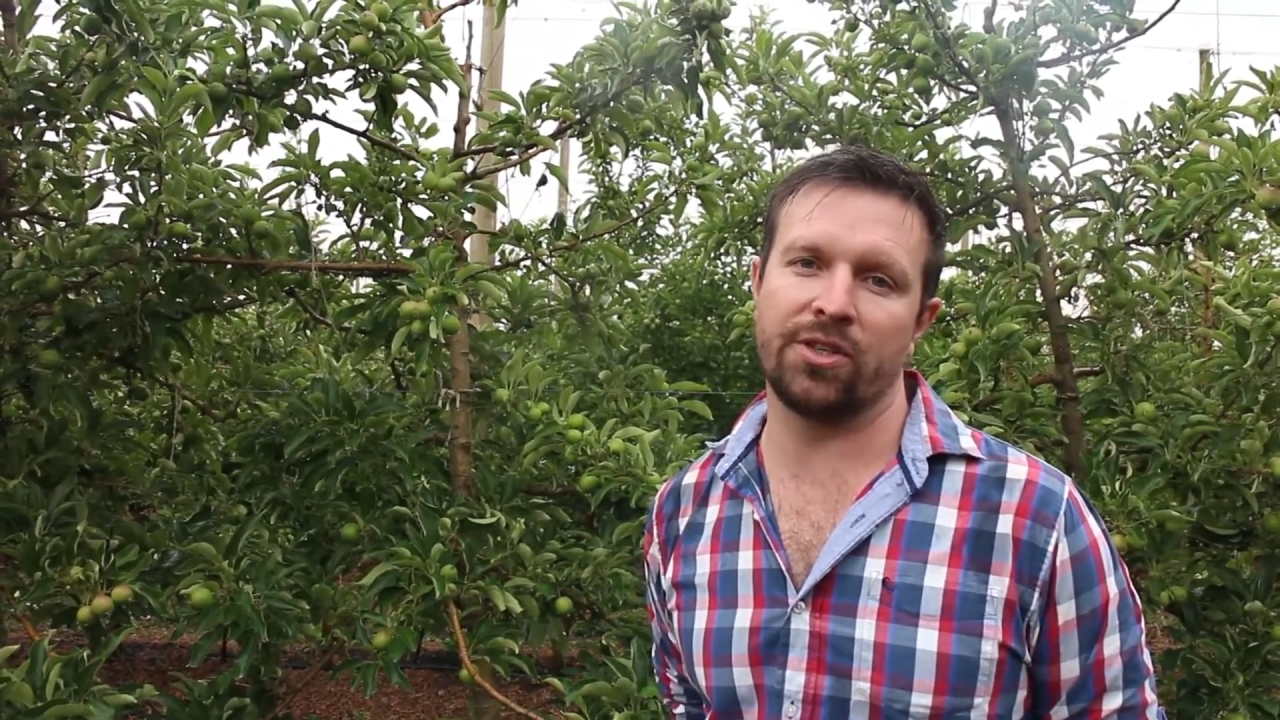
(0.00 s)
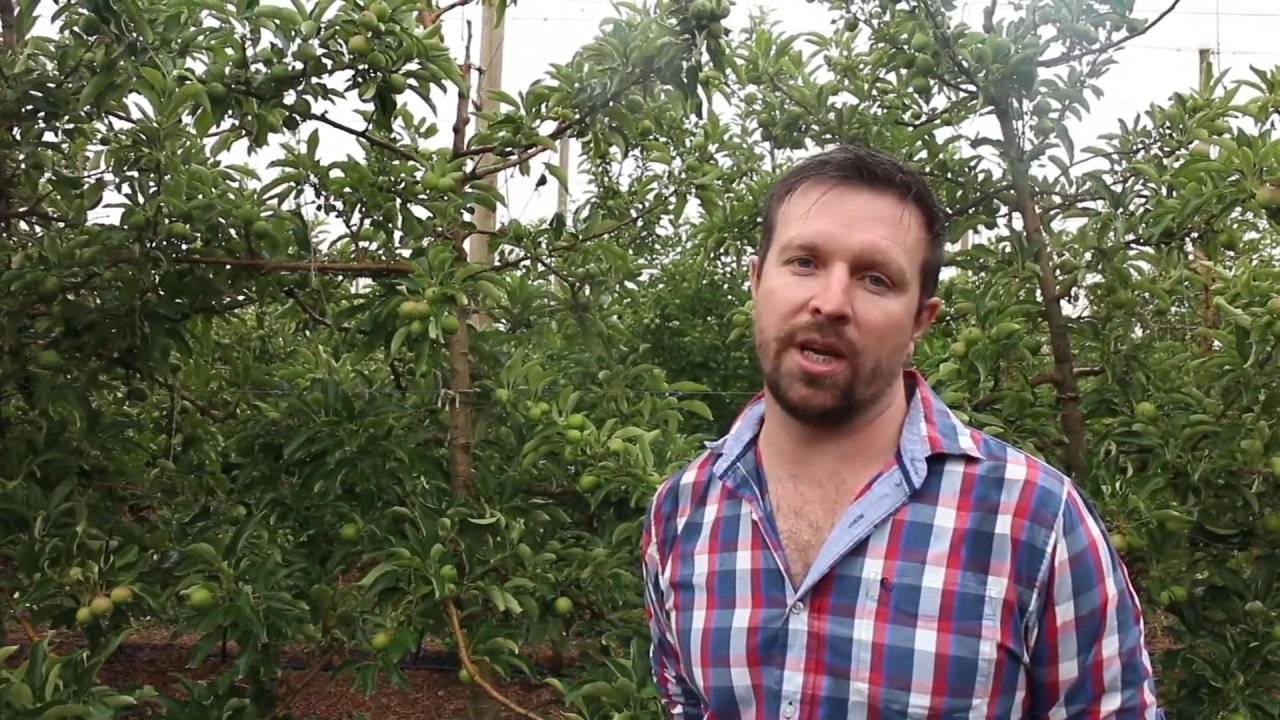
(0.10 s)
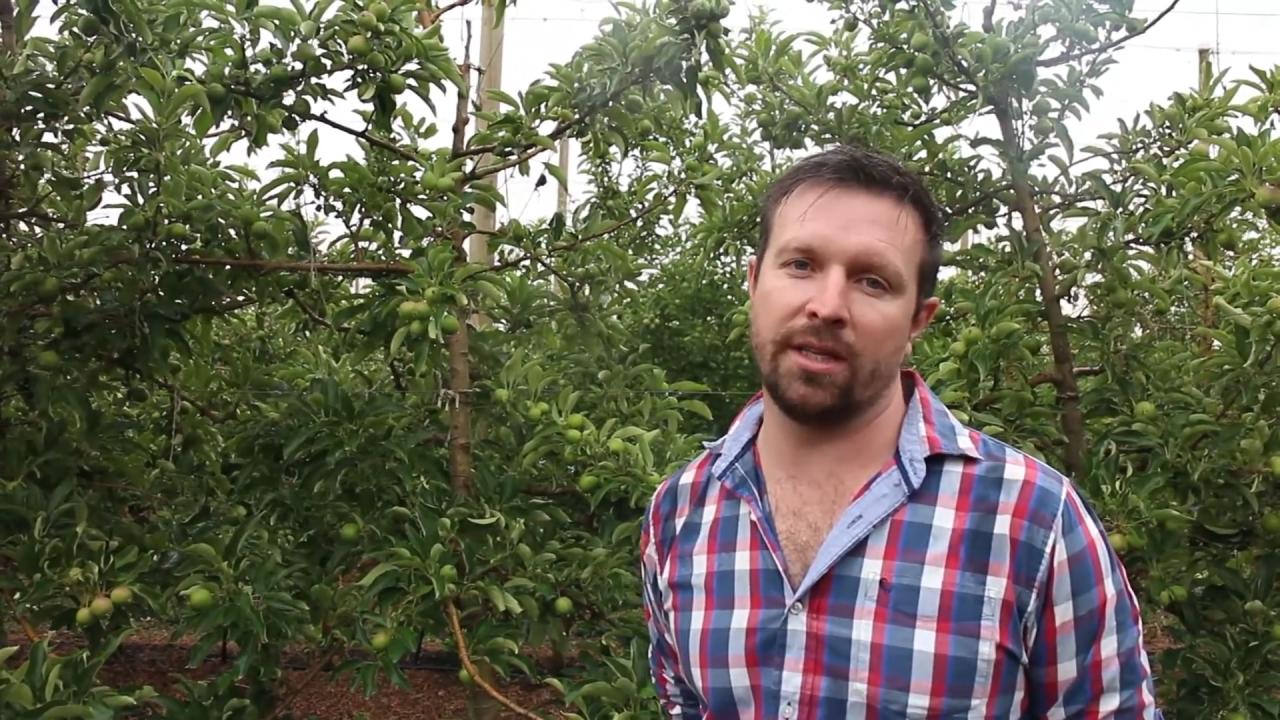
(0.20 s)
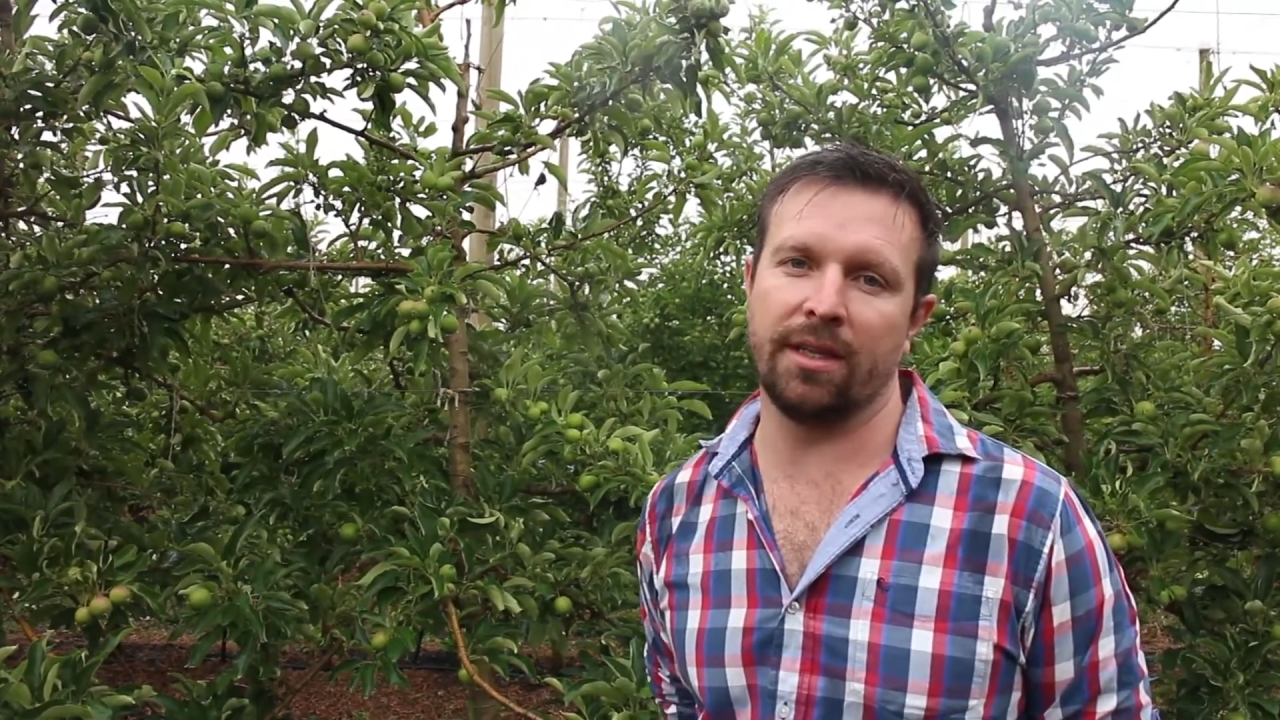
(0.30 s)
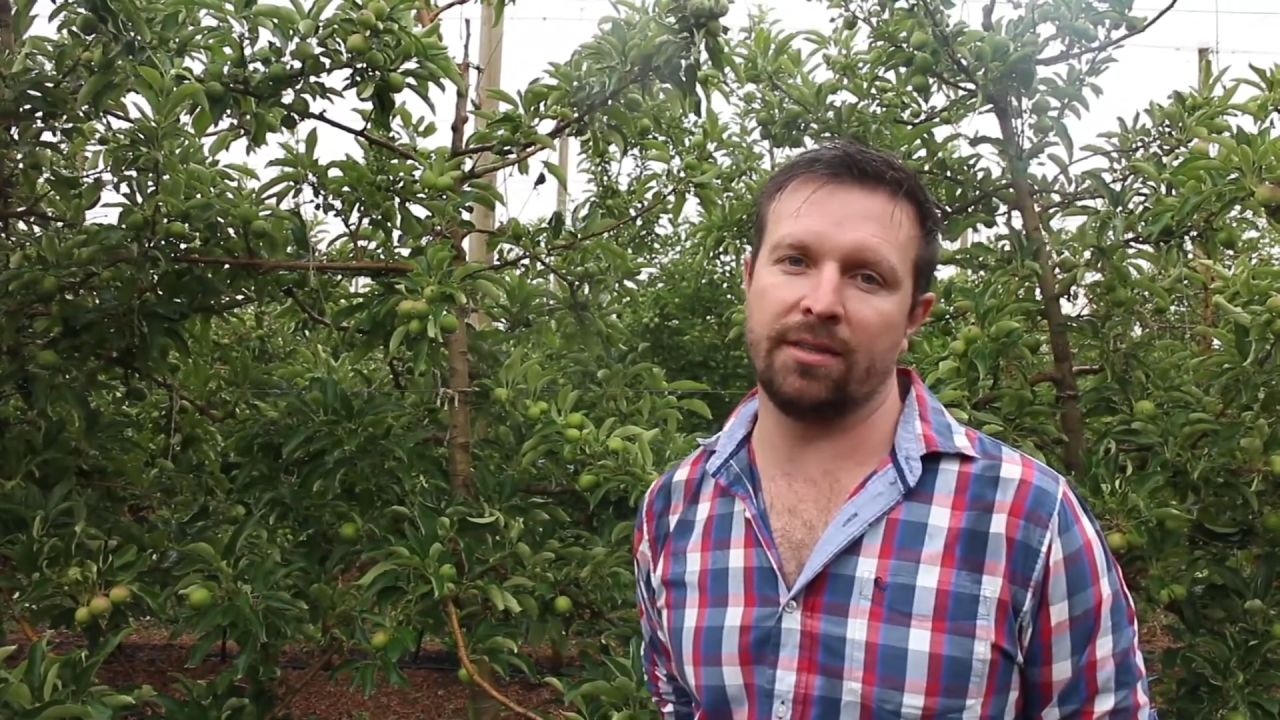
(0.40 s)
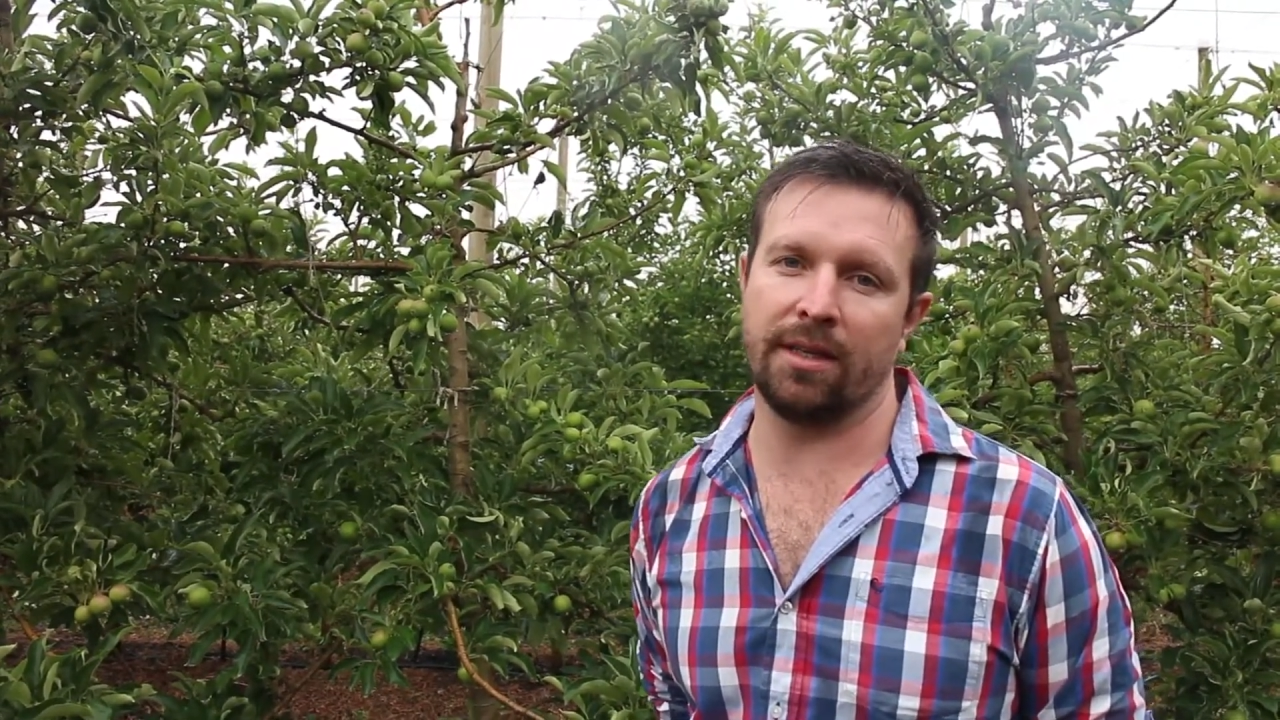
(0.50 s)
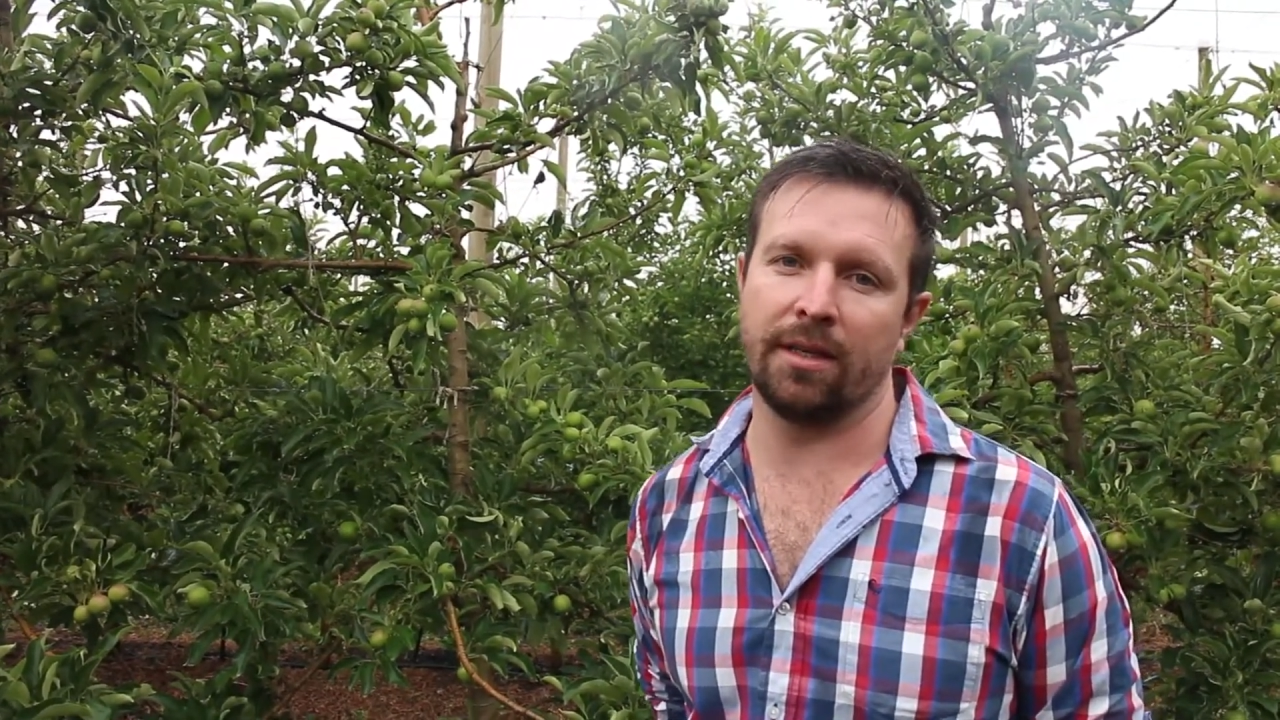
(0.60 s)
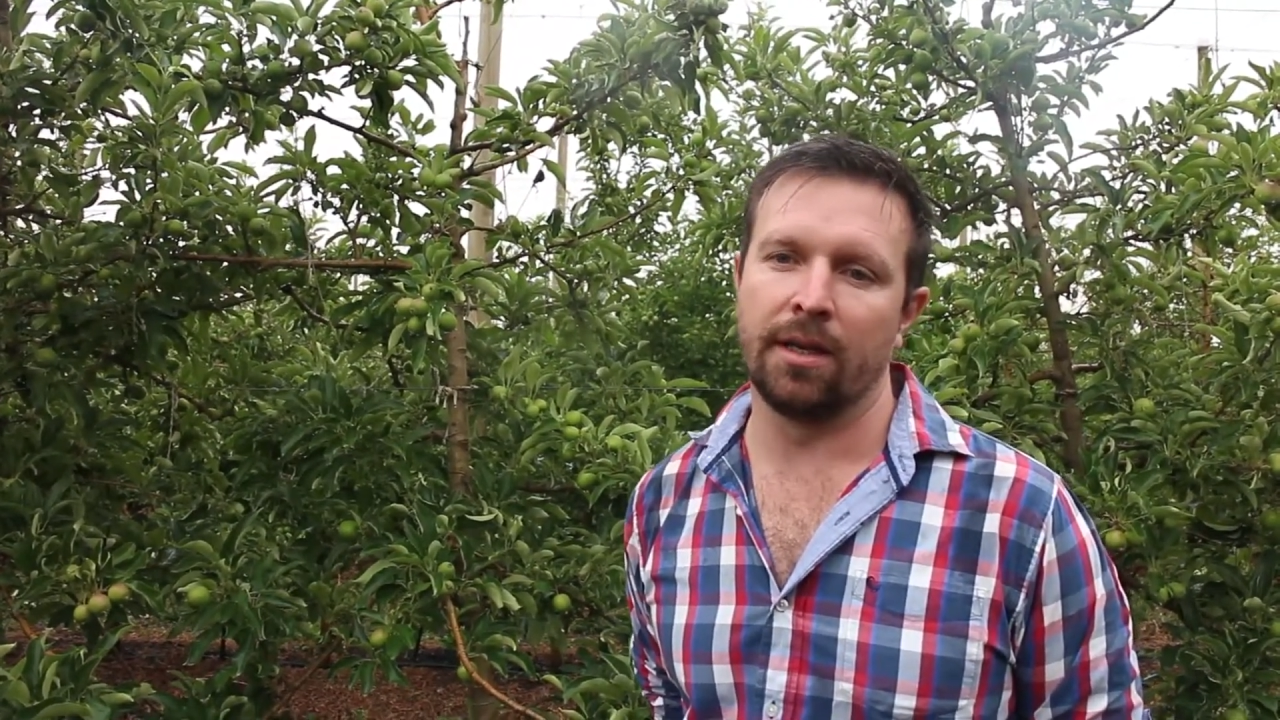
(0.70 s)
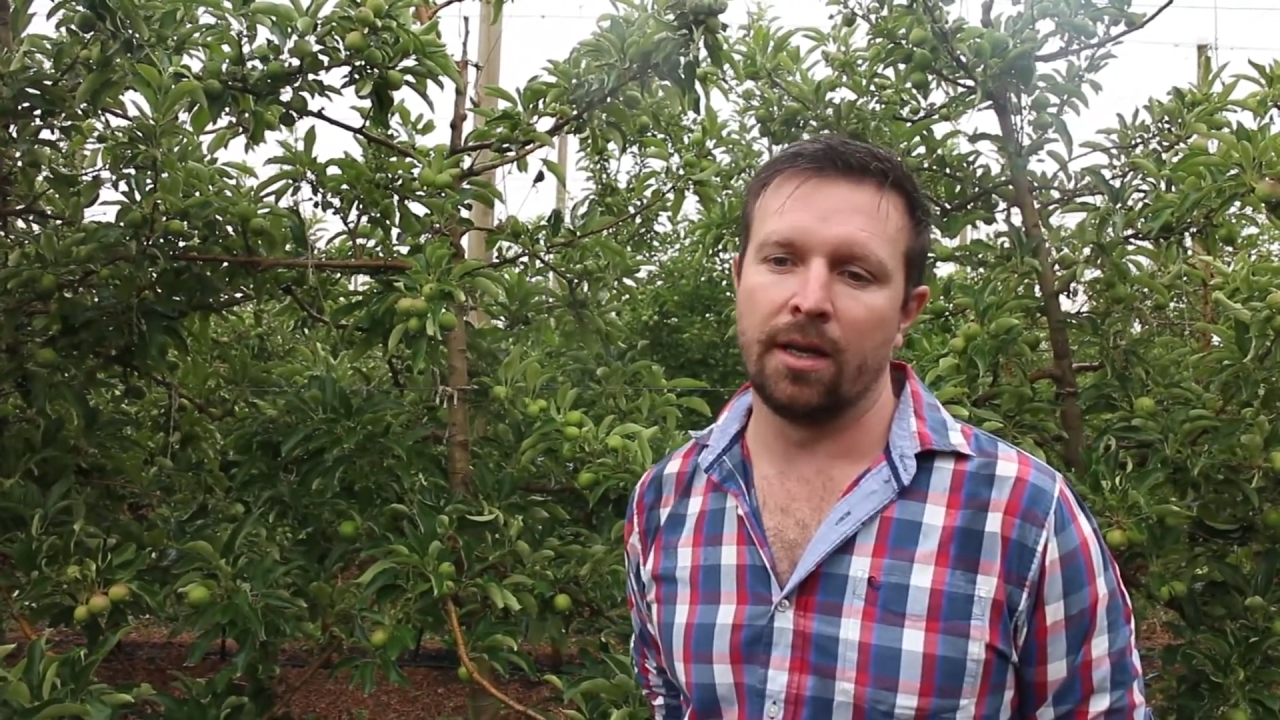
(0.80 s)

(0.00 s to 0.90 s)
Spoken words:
shade netting.